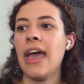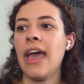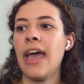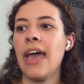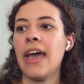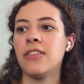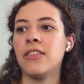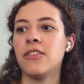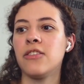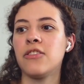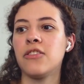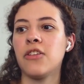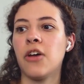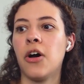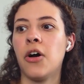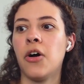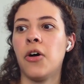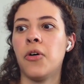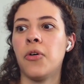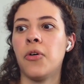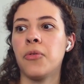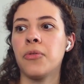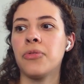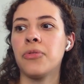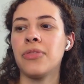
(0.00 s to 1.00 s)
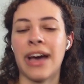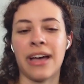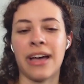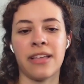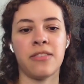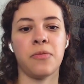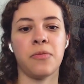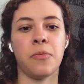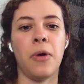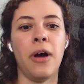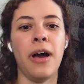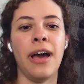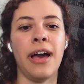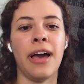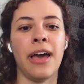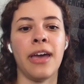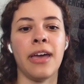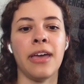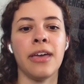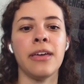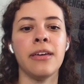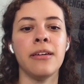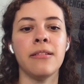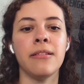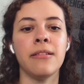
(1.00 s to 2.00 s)
And so that's
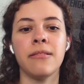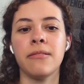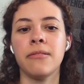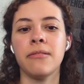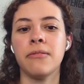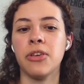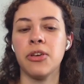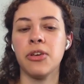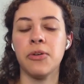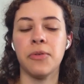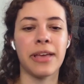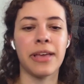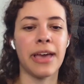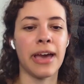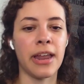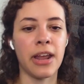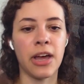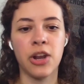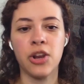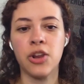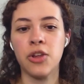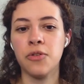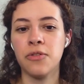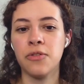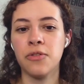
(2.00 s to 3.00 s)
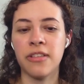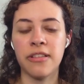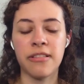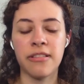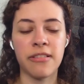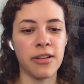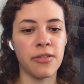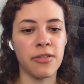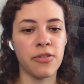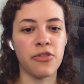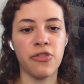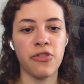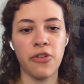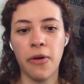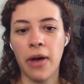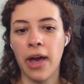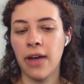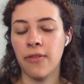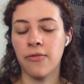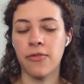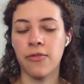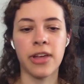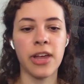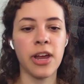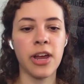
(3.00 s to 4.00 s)
why you would get a new season of the show
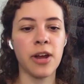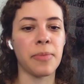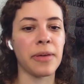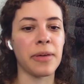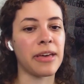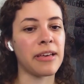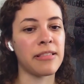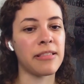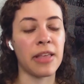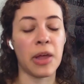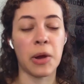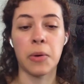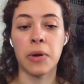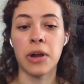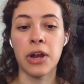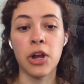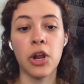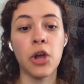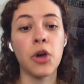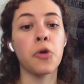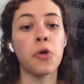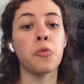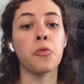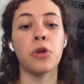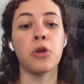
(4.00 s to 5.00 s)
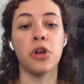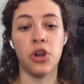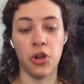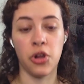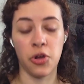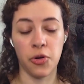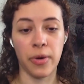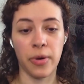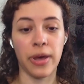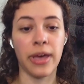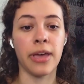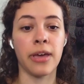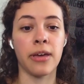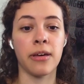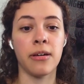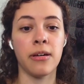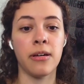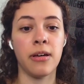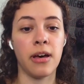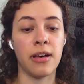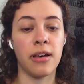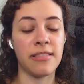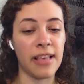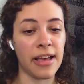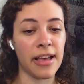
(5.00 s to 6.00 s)
every year because they already knew we're doing
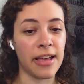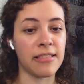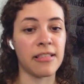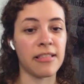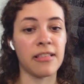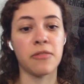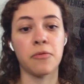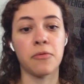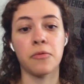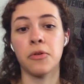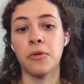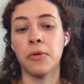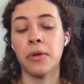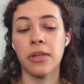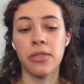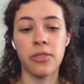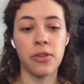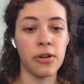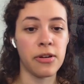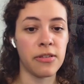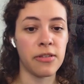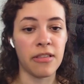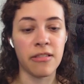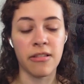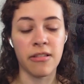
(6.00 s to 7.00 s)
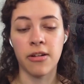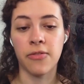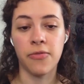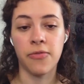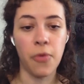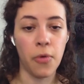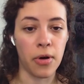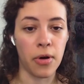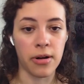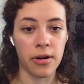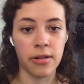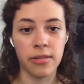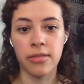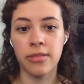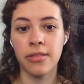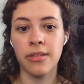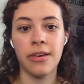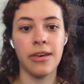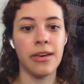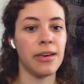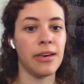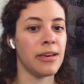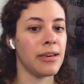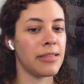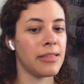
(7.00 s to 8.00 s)
a second season, we're doing a third season, a fourth.
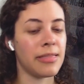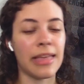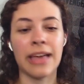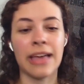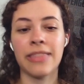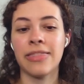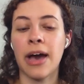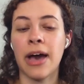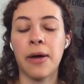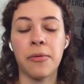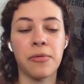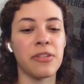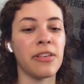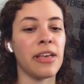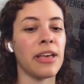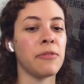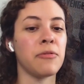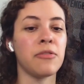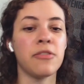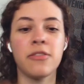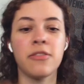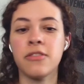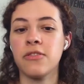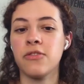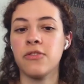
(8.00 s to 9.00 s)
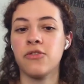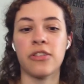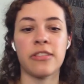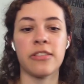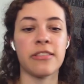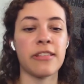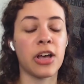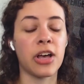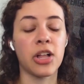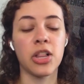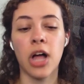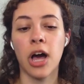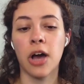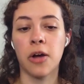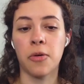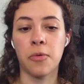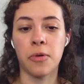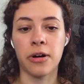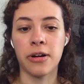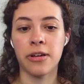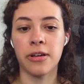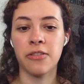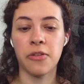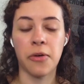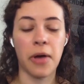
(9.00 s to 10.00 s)
That that was it was just like
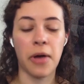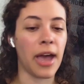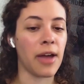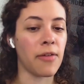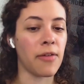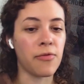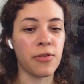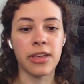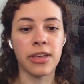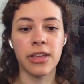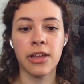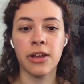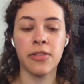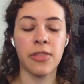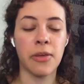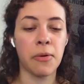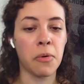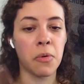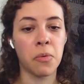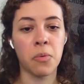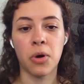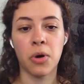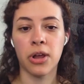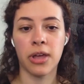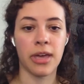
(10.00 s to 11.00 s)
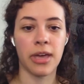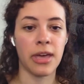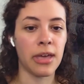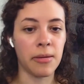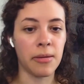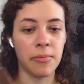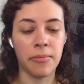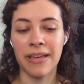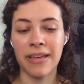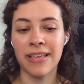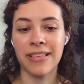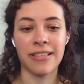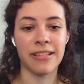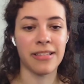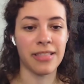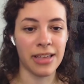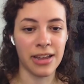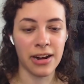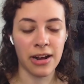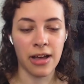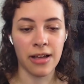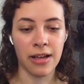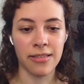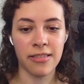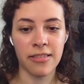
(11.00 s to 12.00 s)
clockwork. So every year they were working basically
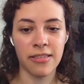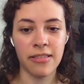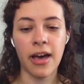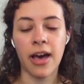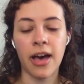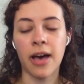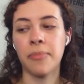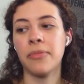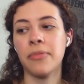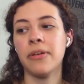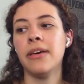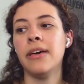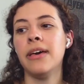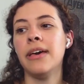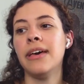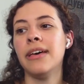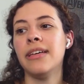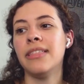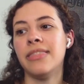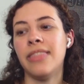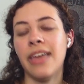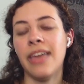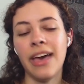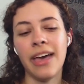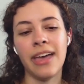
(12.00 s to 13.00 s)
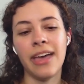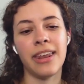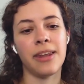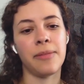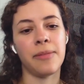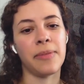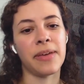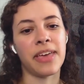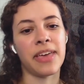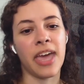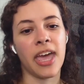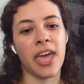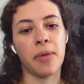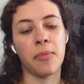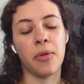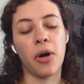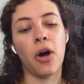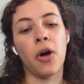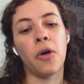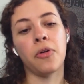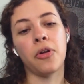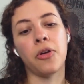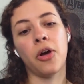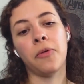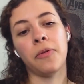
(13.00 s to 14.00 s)
nonstop. Then it became,
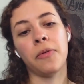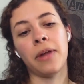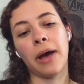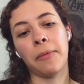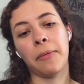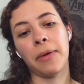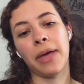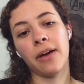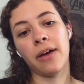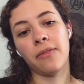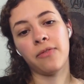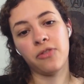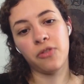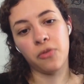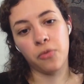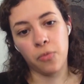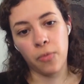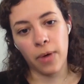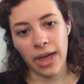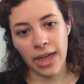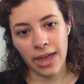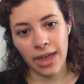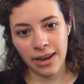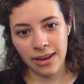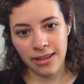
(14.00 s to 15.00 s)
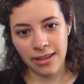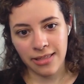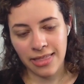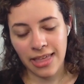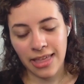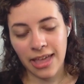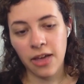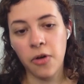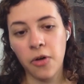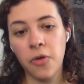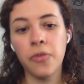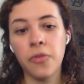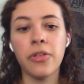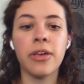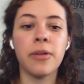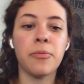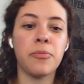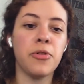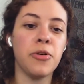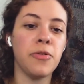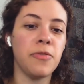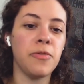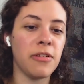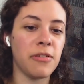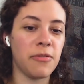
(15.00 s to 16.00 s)
oh no, now we have to wait. They only
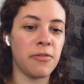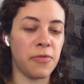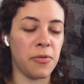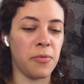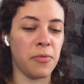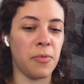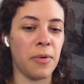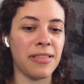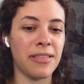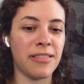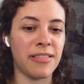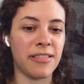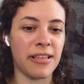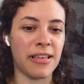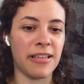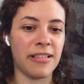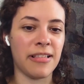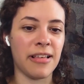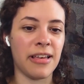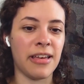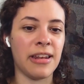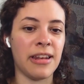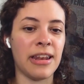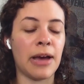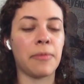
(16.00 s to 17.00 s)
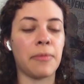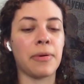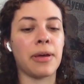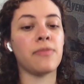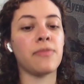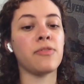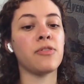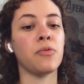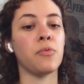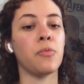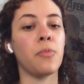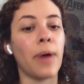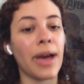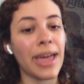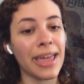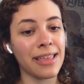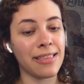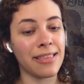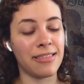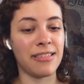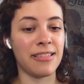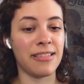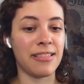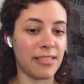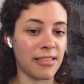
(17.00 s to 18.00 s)
approved us for one season. Now we have to wait
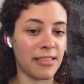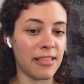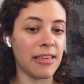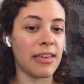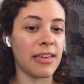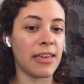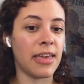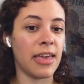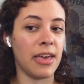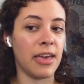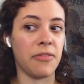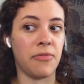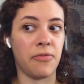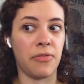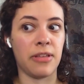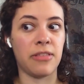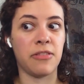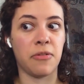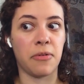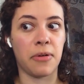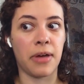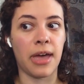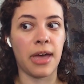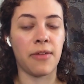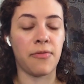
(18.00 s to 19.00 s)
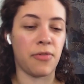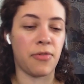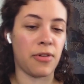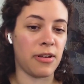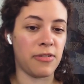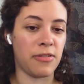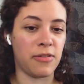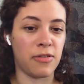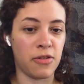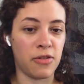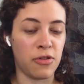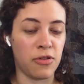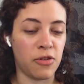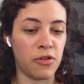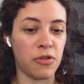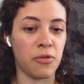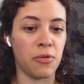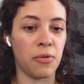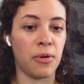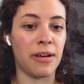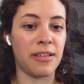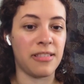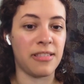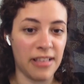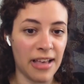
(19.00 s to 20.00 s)
to see if it's okay for us to
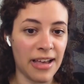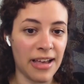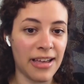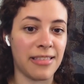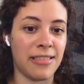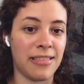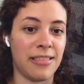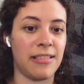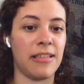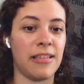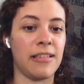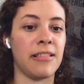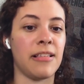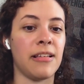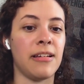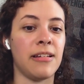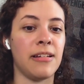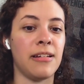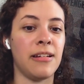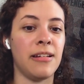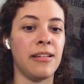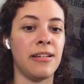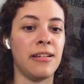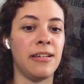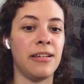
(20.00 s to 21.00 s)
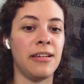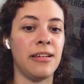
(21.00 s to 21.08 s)
do a second season.